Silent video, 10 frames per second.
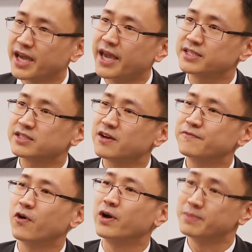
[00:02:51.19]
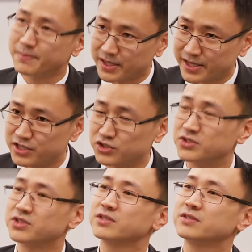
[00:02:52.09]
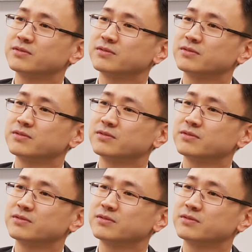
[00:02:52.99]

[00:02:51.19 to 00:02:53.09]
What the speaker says: case for implementations.